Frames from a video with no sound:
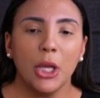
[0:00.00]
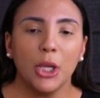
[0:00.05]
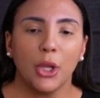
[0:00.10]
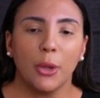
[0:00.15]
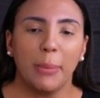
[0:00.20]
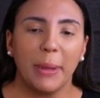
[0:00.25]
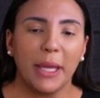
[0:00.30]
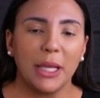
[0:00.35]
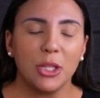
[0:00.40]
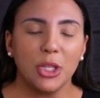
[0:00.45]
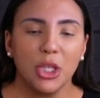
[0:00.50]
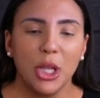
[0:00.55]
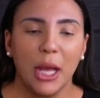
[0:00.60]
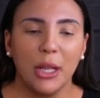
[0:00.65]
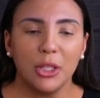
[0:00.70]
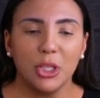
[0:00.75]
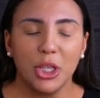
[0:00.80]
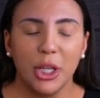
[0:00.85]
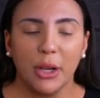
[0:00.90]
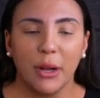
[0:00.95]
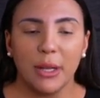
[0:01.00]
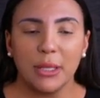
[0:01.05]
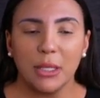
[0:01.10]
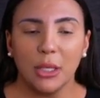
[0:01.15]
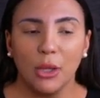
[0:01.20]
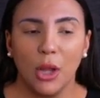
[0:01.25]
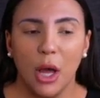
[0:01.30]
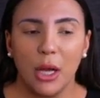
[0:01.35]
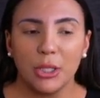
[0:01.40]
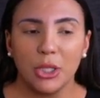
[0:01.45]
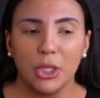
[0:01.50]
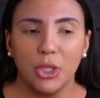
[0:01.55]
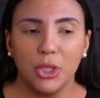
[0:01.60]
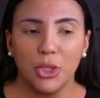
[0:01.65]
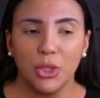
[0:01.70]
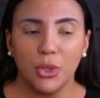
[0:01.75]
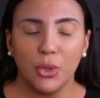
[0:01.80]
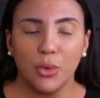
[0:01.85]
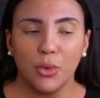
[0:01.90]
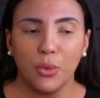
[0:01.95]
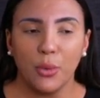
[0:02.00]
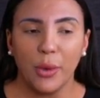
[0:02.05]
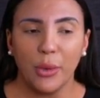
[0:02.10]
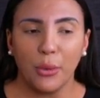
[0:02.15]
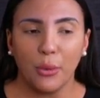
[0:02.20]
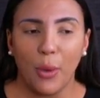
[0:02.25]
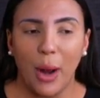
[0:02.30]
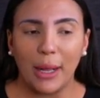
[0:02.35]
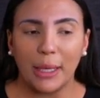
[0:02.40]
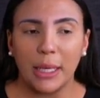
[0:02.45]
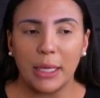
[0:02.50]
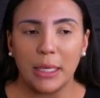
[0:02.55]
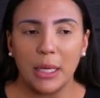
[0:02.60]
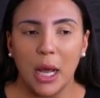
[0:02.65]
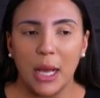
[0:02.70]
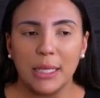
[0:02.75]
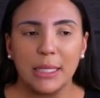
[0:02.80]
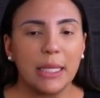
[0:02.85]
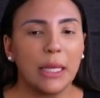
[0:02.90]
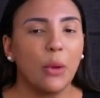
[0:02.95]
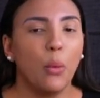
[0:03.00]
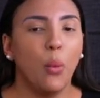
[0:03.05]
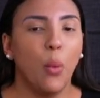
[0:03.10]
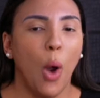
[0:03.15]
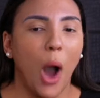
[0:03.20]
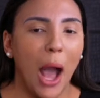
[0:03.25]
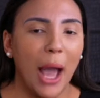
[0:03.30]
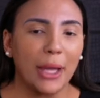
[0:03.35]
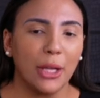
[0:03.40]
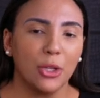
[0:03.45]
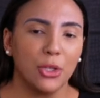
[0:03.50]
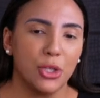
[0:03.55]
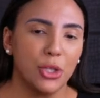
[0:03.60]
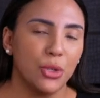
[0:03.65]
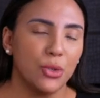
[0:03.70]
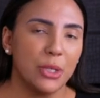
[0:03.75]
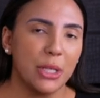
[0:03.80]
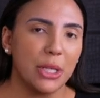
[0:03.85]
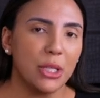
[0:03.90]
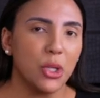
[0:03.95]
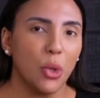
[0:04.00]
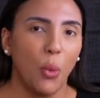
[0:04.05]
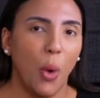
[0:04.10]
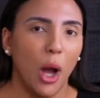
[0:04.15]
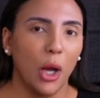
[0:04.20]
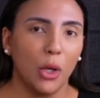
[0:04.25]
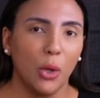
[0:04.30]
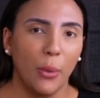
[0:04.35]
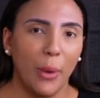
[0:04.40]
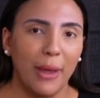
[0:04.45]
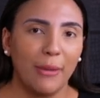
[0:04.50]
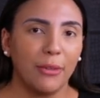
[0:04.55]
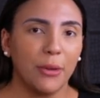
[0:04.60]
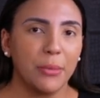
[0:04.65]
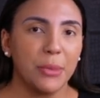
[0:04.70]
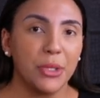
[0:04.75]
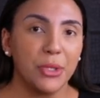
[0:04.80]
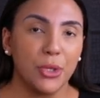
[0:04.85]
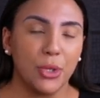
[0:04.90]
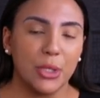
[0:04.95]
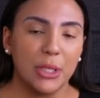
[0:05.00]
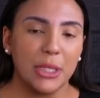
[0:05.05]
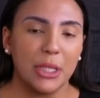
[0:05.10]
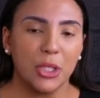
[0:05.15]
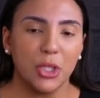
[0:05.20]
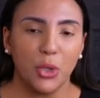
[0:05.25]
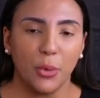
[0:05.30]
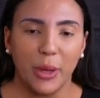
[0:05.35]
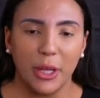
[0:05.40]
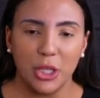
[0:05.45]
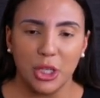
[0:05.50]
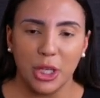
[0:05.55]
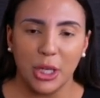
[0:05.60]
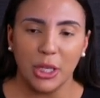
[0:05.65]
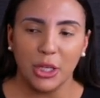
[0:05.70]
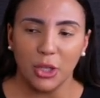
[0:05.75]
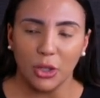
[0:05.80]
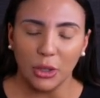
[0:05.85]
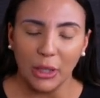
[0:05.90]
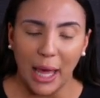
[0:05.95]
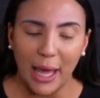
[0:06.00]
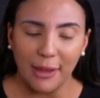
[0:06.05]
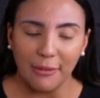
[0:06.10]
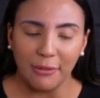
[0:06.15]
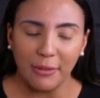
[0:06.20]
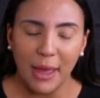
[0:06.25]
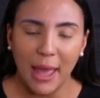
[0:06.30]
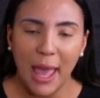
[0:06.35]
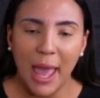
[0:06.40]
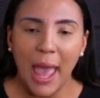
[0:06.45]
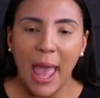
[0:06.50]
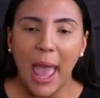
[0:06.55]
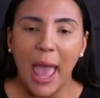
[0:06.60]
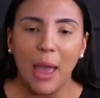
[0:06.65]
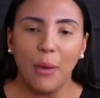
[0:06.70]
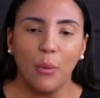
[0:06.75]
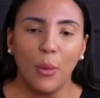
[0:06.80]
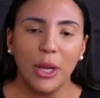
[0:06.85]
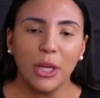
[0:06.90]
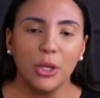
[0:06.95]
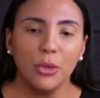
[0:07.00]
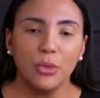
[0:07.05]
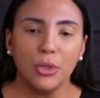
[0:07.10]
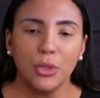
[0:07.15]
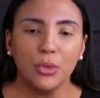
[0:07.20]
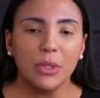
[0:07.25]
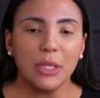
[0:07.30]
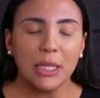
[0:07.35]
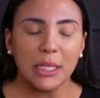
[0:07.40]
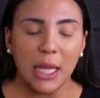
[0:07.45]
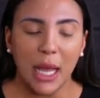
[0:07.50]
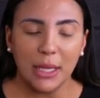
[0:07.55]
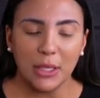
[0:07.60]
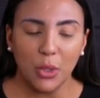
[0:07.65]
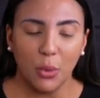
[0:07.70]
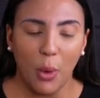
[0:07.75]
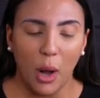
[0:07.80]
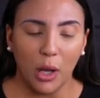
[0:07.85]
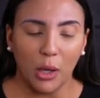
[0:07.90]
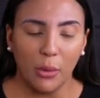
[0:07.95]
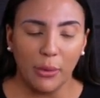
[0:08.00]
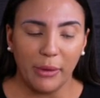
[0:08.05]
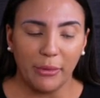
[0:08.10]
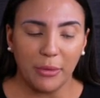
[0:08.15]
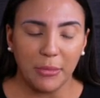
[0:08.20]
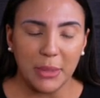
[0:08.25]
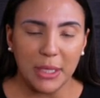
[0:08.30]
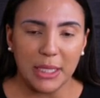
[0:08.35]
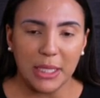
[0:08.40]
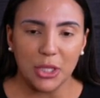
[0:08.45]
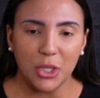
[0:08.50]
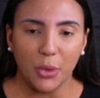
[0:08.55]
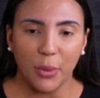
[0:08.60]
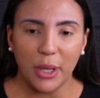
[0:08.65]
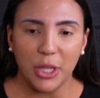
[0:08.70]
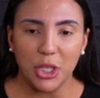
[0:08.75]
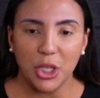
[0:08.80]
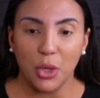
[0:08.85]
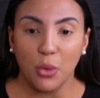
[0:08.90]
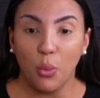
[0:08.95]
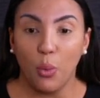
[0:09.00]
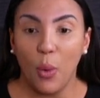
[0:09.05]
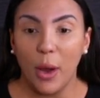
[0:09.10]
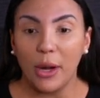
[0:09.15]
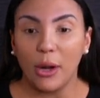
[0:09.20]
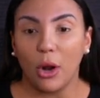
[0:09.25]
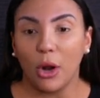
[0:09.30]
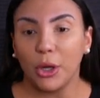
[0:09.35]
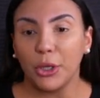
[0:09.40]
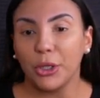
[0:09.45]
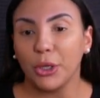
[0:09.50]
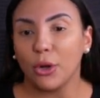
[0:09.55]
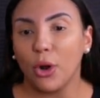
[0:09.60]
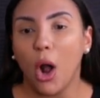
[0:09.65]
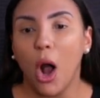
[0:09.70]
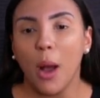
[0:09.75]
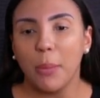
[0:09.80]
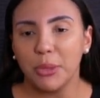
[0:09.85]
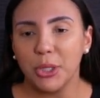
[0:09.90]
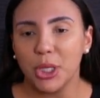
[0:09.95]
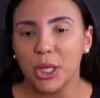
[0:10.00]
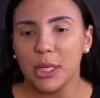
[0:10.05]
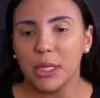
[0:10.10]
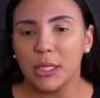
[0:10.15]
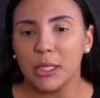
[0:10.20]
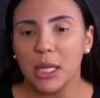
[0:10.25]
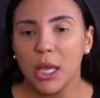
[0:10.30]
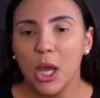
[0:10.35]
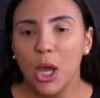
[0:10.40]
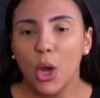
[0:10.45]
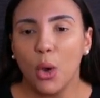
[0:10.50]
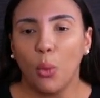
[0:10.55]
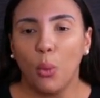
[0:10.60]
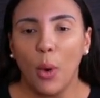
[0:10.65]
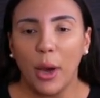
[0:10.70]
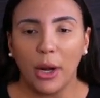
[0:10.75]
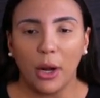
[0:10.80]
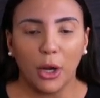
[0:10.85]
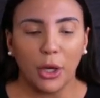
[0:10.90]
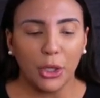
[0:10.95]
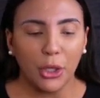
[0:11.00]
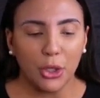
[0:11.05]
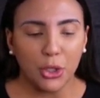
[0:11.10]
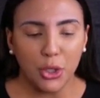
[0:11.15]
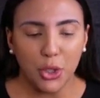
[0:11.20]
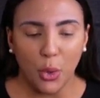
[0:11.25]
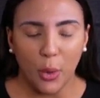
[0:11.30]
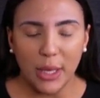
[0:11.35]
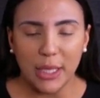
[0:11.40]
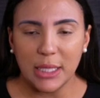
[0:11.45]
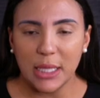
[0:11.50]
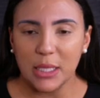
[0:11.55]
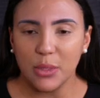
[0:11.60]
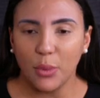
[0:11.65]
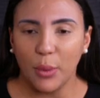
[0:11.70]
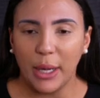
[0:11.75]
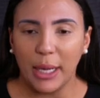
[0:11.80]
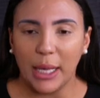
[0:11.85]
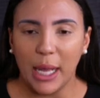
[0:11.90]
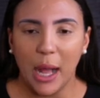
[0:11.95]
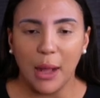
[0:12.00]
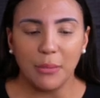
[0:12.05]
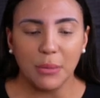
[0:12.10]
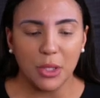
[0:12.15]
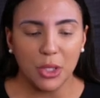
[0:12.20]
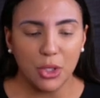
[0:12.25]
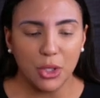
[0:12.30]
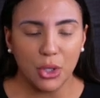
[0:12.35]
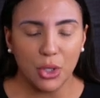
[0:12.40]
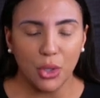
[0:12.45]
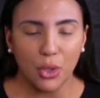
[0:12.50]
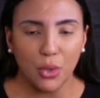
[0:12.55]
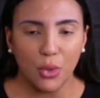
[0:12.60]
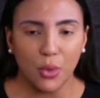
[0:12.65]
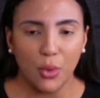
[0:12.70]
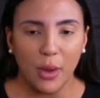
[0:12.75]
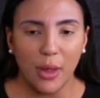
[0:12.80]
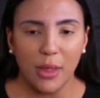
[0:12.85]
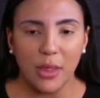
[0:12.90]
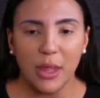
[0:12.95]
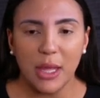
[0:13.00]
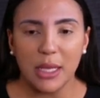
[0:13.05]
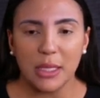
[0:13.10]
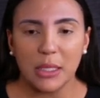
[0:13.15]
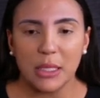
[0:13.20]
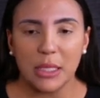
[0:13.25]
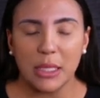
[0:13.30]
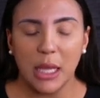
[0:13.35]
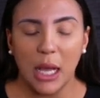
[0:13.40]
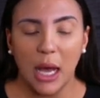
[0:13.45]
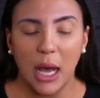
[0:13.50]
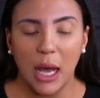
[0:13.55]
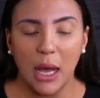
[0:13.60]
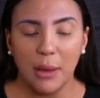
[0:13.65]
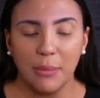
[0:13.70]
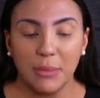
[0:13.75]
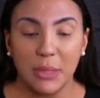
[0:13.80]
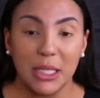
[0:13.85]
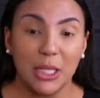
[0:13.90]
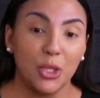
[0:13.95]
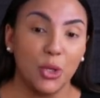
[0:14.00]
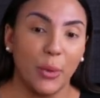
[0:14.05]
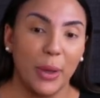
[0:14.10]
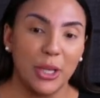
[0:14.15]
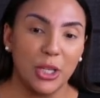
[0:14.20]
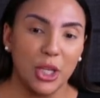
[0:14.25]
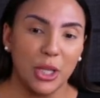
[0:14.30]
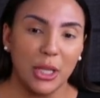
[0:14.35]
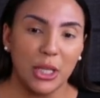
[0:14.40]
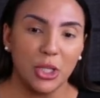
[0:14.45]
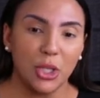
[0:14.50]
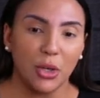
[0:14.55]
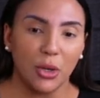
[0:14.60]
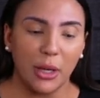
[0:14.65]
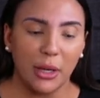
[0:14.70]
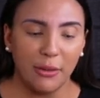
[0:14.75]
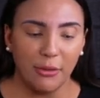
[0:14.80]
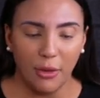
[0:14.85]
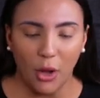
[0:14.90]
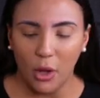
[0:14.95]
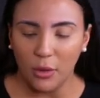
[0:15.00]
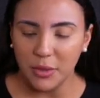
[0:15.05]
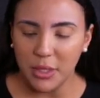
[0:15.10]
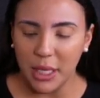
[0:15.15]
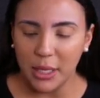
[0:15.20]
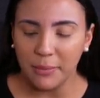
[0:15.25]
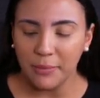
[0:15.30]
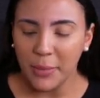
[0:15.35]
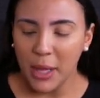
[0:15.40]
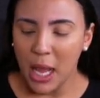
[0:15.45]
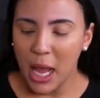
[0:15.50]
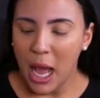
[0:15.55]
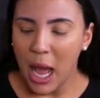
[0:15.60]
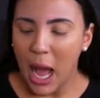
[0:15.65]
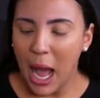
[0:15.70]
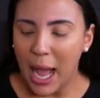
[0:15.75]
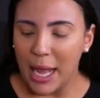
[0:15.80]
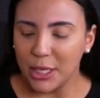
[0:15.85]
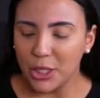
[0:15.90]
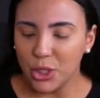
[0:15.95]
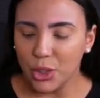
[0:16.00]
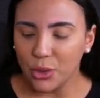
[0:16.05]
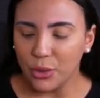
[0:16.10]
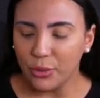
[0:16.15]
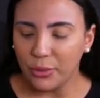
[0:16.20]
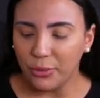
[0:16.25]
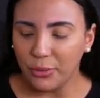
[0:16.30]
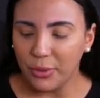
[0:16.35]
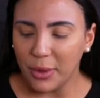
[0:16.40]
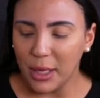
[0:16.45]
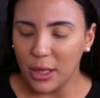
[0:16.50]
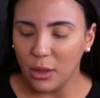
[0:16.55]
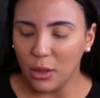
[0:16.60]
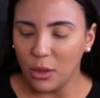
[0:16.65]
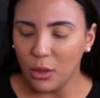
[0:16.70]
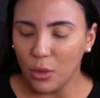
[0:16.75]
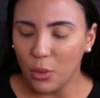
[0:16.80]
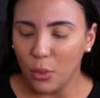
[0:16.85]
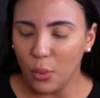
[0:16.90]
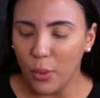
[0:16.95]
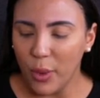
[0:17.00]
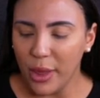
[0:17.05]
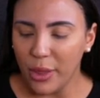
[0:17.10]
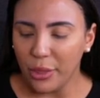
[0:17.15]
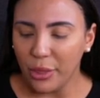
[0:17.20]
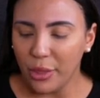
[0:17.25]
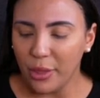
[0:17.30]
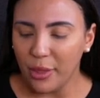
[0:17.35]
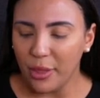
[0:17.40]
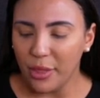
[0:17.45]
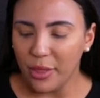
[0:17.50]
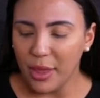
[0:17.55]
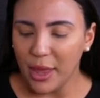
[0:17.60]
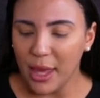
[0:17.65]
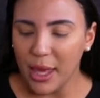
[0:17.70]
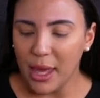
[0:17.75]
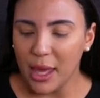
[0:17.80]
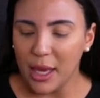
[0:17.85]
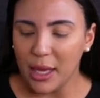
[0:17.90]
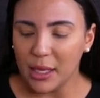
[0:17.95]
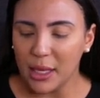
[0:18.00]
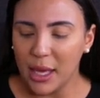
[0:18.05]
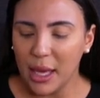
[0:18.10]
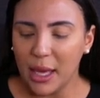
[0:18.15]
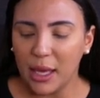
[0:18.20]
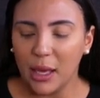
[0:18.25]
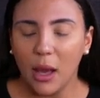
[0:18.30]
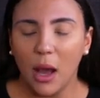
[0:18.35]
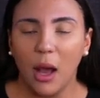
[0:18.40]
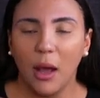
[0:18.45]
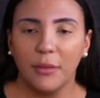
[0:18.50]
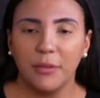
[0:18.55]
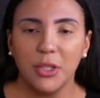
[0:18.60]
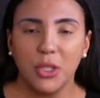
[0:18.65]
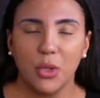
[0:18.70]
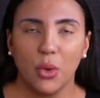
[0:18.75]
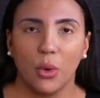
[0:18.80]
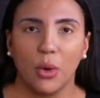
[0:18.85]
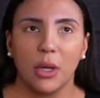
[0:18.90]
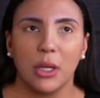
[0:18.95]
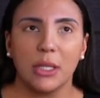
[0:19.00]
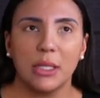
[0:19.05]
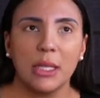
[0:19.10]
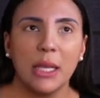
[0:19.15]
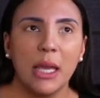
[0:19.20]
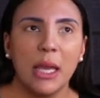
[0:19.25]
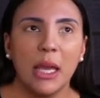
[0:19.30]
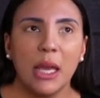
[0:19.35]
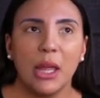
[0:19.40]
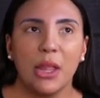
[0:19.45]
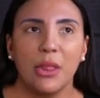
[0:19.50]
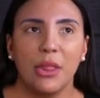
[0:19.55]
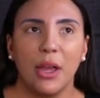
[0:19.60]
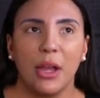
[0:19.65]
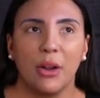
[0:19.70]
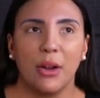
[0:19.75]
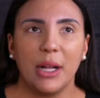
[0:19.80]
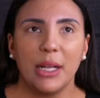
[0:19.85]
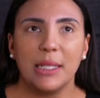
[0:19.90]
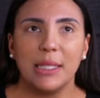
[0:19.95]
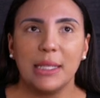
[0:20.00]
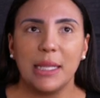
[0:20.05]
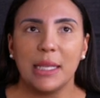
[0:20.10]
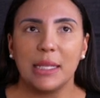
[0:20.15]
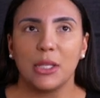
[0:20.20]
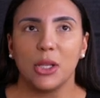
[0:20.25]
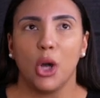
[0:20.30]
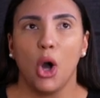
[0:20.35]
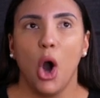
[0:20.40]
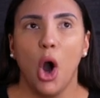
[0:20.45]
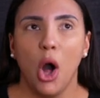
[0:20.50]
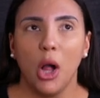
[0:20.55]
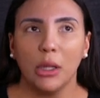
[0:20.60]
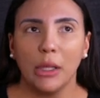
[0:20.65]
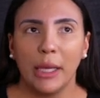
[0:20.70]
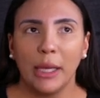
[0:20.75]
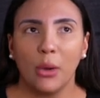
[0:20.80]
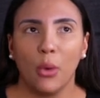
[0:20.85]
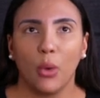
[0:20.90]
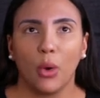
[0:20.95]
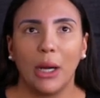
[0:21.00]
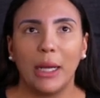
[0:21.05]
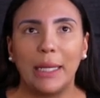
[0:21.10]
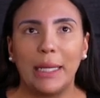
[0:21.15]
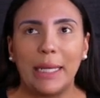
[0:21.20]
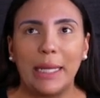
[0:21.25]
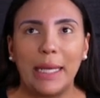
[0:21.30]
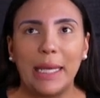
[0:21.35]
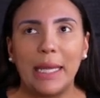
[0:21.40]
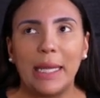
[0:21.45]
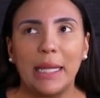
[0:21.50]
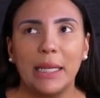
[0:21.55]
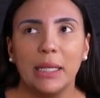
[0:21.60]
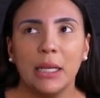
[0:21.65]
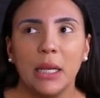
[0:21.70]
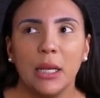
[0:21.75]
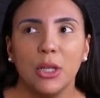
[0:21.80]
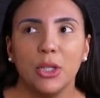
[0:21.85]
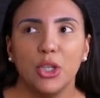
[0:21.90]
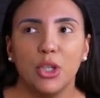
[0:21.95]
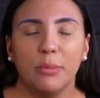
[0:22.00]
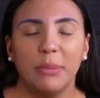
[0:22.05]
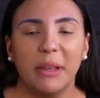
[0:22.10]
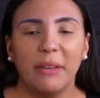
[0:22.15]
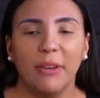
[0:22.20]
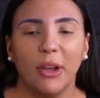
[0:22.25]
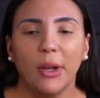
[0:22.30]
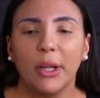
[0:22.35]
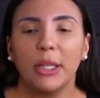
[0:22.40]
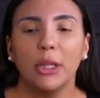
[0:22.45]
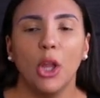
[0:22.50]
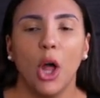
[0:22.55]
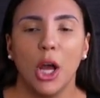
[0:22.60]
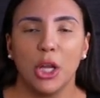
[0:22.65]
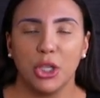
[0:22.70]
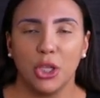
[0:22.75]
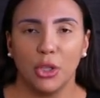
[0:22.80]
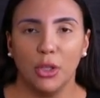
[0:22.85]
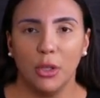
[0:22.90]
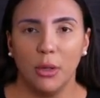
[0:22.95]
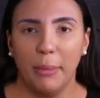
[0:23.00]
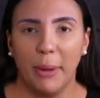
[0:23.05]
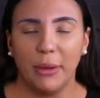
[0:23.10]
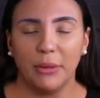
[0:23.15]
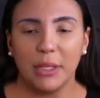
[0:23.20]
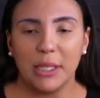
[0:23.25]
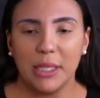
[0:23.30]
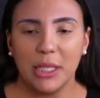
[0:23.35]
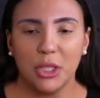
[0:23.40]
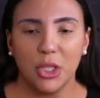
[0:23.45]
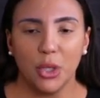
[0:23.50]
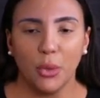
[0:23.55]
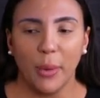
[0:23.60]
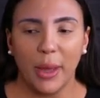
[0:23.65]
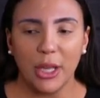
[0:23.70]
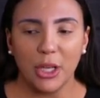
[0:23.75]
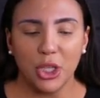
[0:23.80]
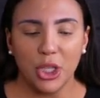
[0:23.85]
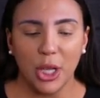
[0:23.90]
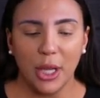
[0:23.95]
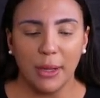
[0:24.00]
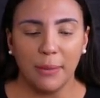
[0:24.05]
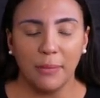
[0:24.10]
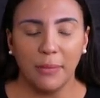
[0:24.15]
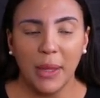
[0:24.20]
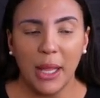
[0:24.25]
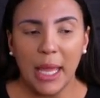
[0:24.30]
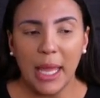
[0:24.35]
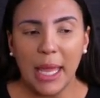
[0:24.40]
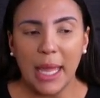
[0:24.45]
Your biggest challenge here has a lot to do with recognizing why you're choosing to walk away from a certain situation in your life. And when you do decide to walk away from the situation, what are your options? What are your choices choices when it comes to this situation that you're involved in. I do feel with the King of Swords, there is this calling or a need to be very logical about the situation.